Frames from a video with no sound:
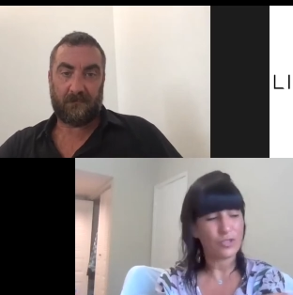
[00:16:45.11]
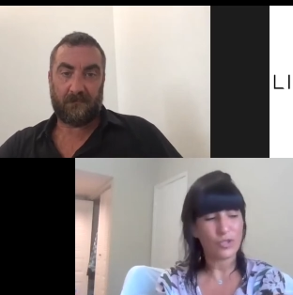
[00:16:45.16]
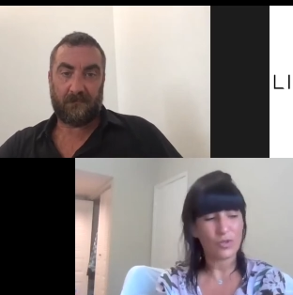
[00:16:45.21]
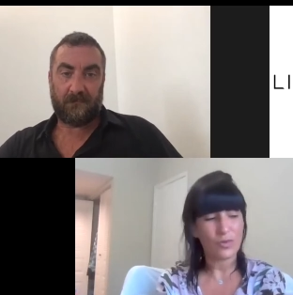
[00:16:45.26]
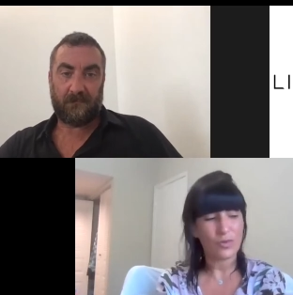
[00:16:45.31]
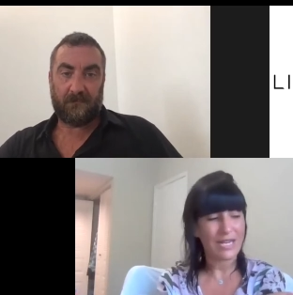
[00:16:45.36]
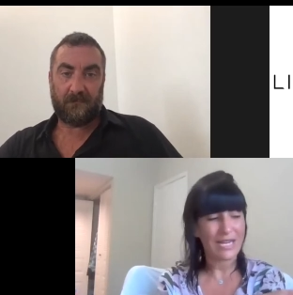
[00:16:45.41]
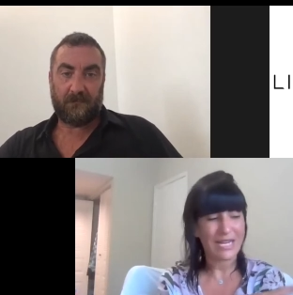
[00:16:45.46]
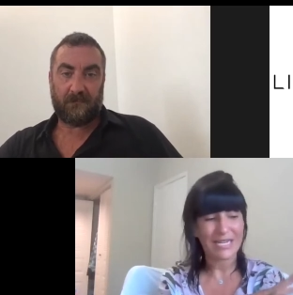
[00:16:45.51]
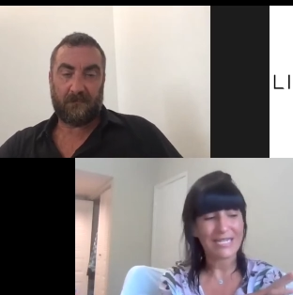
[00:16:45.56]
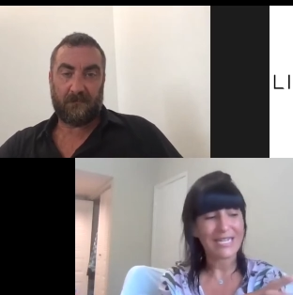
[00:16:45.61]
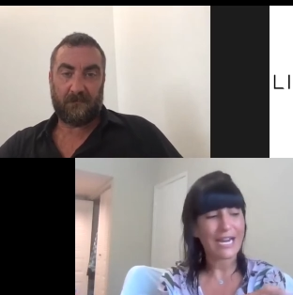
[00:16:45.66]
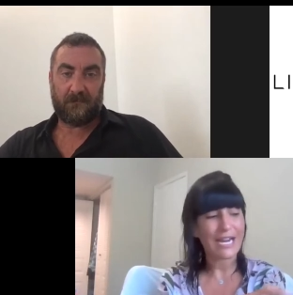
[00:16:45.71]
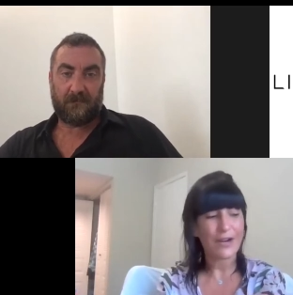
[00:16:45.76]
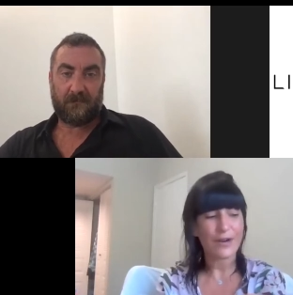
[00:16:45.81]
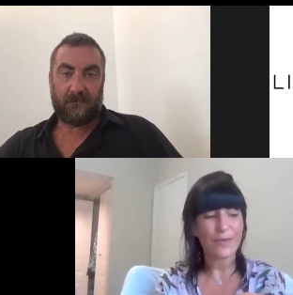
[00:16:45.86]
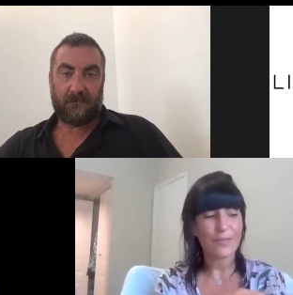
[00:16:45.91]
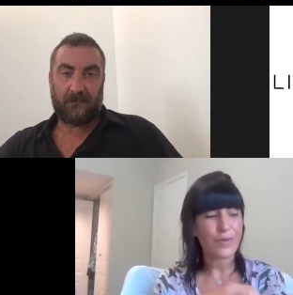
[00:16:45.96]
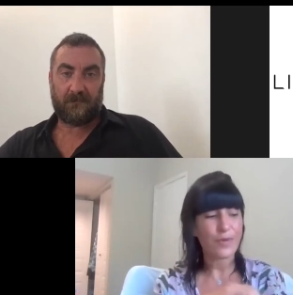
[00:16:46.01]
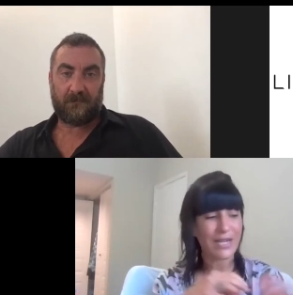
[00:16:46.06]
Speaker 1: do the
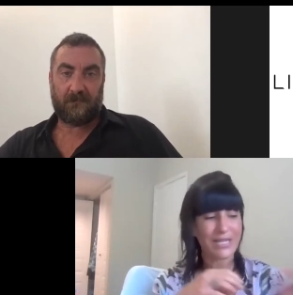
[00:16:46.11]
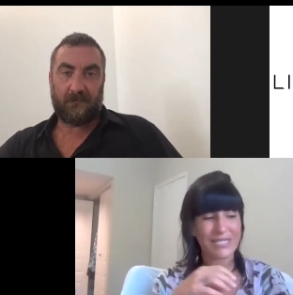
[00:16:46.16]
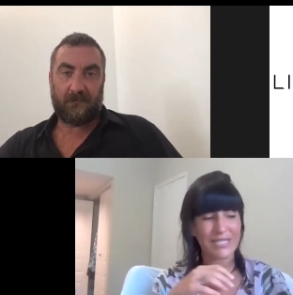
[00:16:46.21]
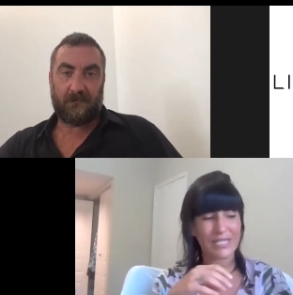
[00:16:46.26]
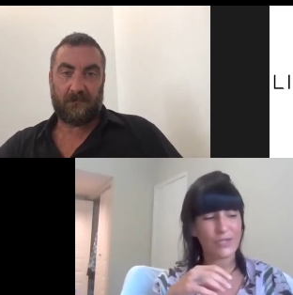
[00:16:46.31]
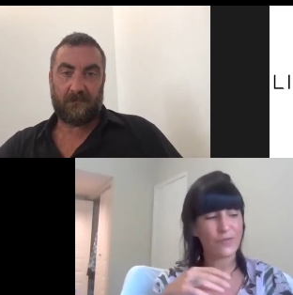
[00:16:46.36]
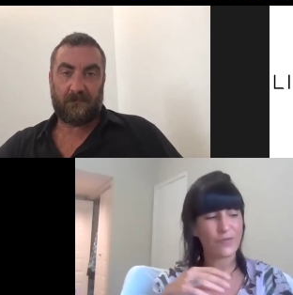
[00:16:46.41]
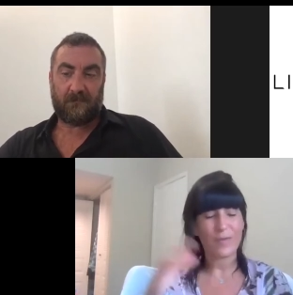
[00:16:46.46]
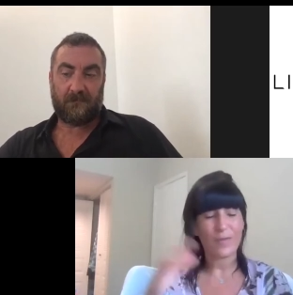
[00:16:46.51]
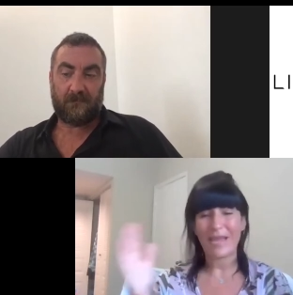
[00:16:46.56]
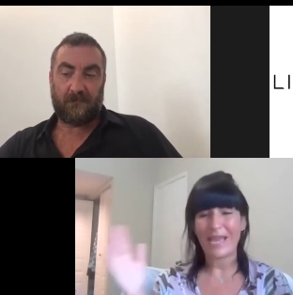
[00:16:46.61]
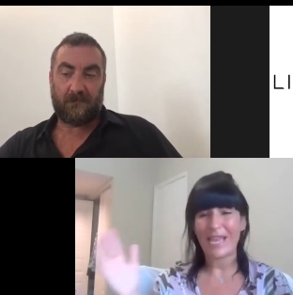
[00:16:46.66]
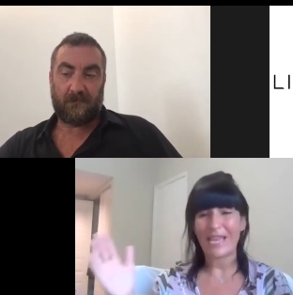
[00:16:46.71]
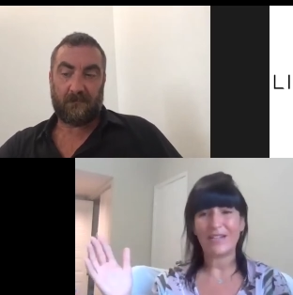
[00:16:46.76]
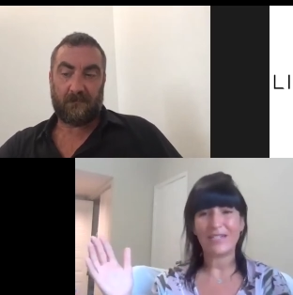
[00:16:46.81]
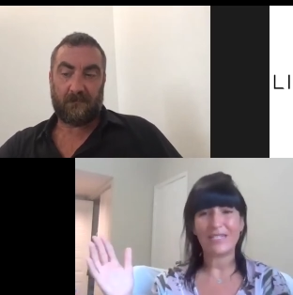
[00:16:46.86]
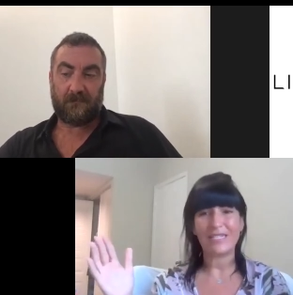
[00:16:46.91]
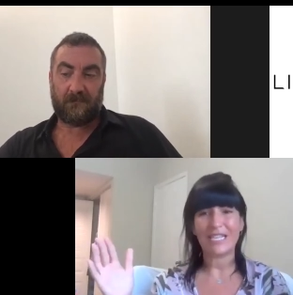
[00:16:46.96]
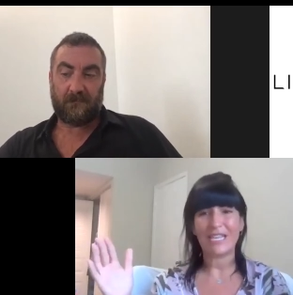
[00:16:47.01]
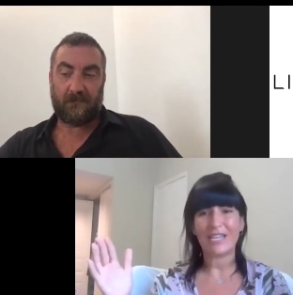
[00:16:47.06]
entire process from
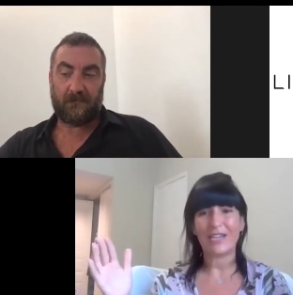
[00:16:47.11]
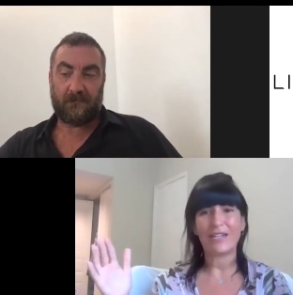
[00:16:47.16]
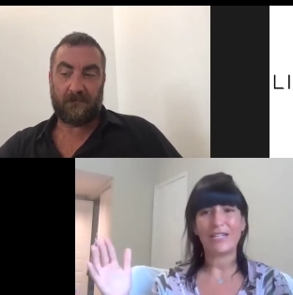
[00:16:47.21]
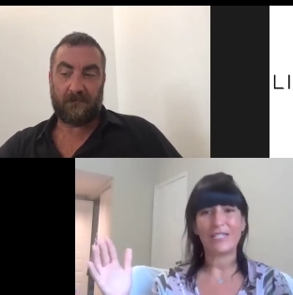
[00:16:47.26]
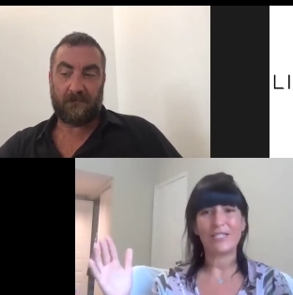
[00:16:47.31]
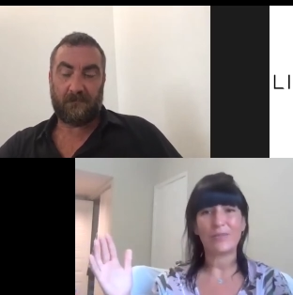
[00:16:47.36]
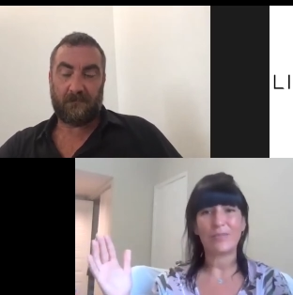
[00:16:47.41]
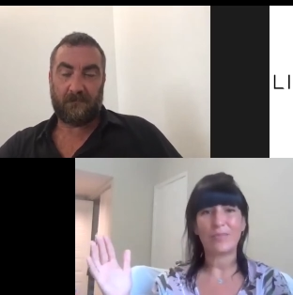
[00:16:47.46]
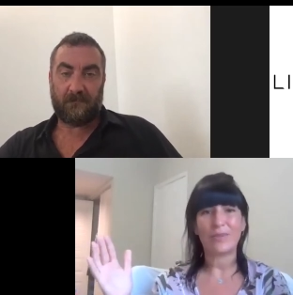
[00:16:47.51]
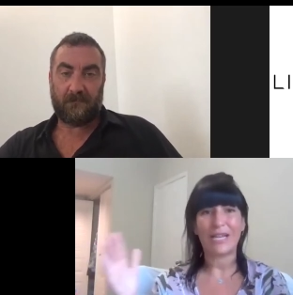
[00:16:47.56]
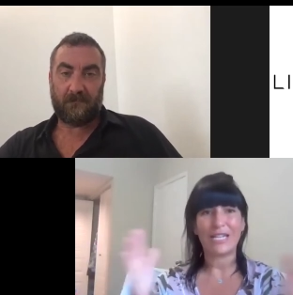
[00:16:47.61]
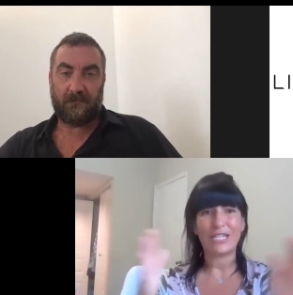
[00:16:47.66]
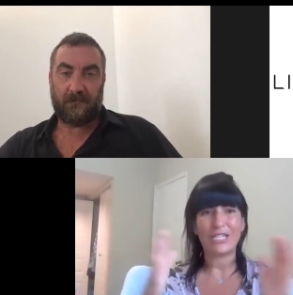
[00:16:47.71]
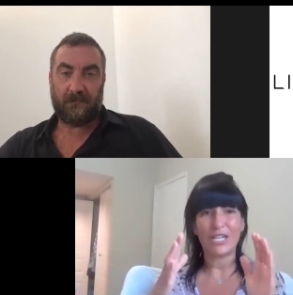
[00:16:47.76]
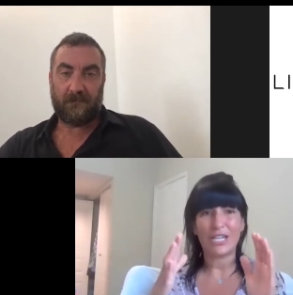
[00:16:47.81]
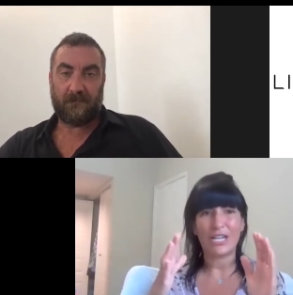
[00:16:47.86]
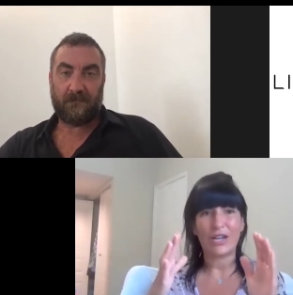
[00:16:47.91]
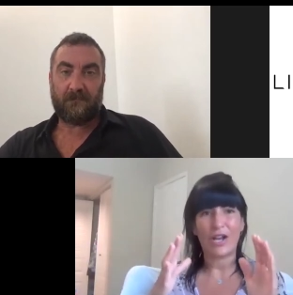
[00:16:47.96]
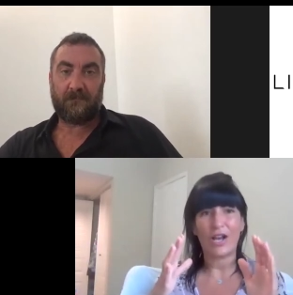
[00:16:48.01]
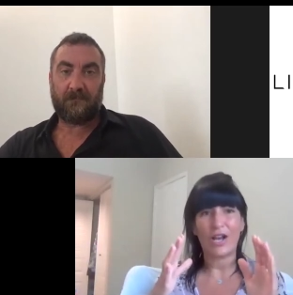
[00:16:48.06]
A to Z in the supply
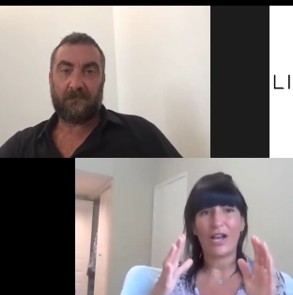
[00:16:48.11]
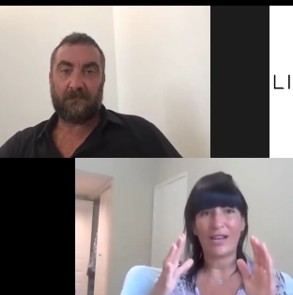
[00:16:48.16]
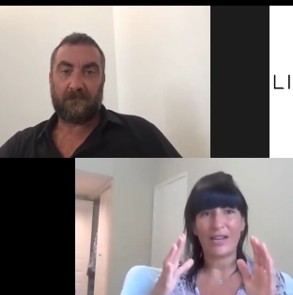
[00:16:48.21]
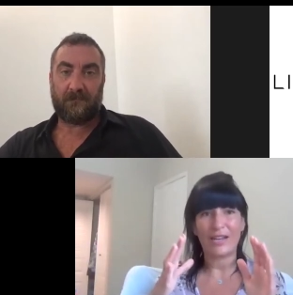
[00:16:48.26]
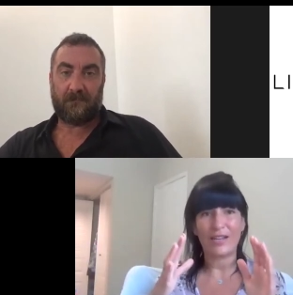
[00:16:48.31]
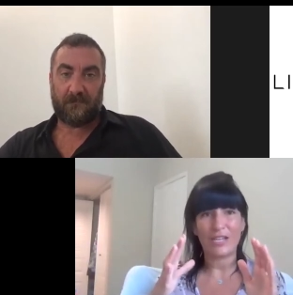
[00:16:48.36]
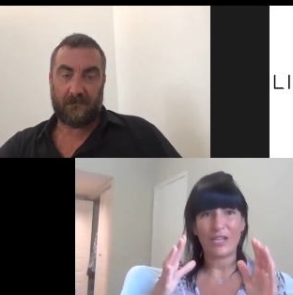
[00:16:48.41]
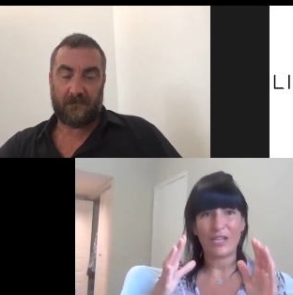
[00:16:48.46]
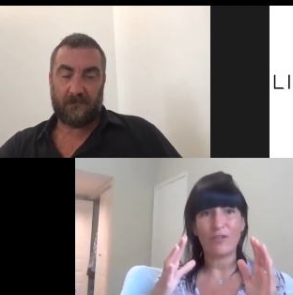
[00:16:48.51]
chain on